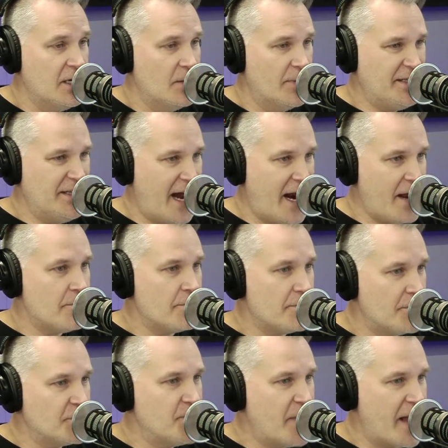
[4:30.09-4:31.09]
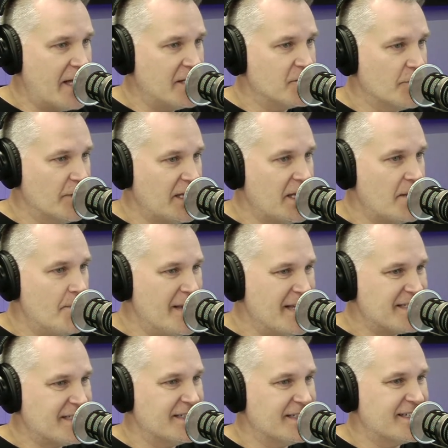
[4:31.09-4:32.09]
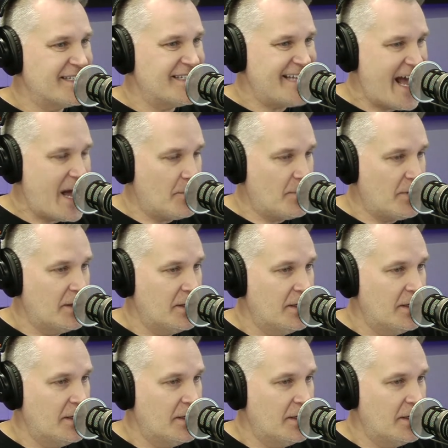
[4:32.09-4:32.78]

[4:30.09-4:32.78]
but neither of those bands really missed a step.